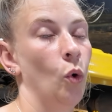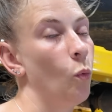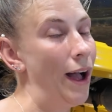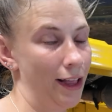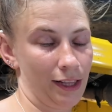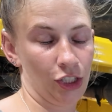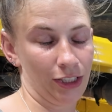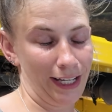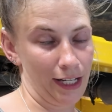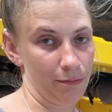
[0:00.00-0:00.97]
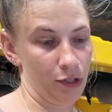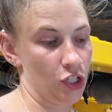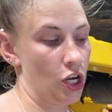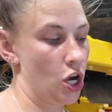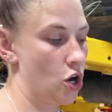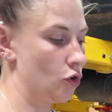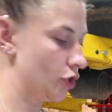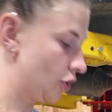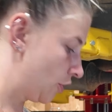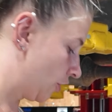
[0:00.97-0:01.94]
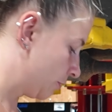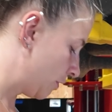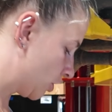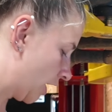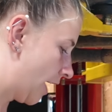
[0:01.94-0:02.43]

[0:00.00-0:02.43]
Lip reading: Well, I looked that up. So you're supposed to